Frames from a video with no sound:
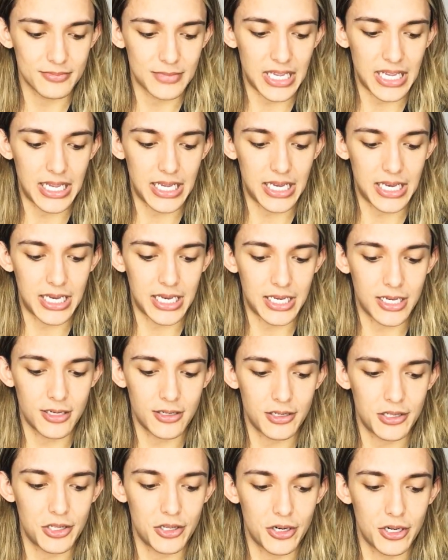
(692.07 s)
in
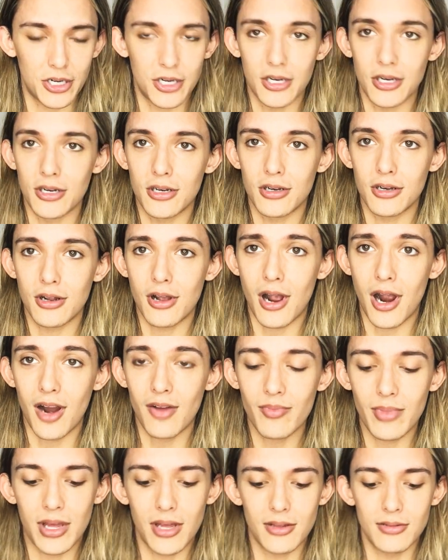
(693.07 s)
your
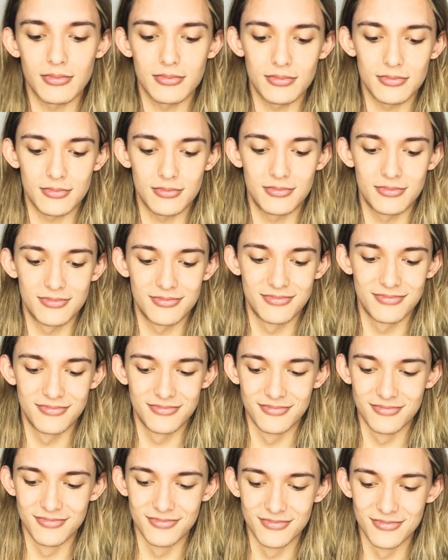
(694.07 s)
karma,
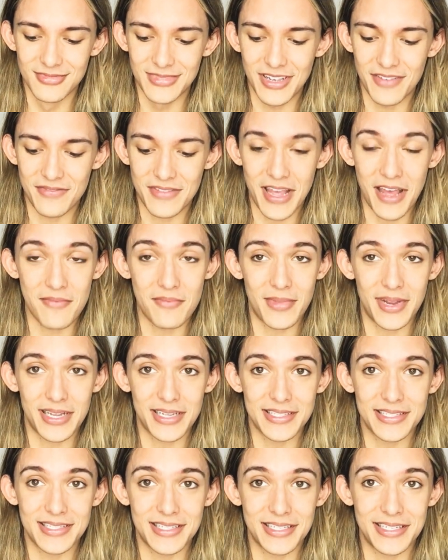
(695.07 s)
if that
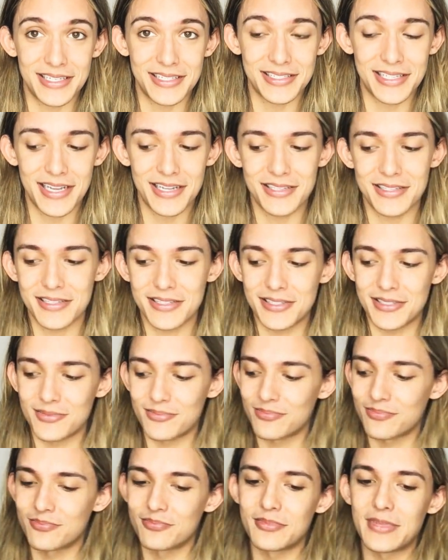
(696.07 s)
makes any sense.
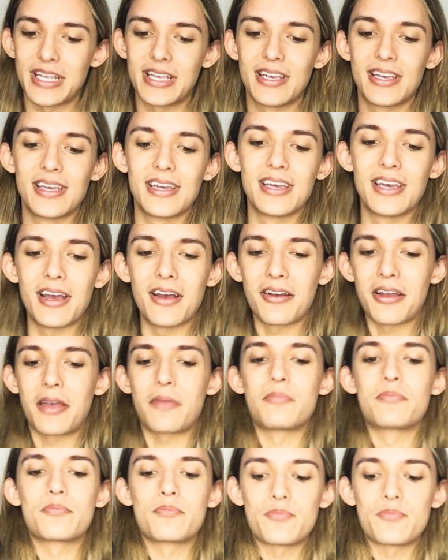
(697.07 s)
Okay.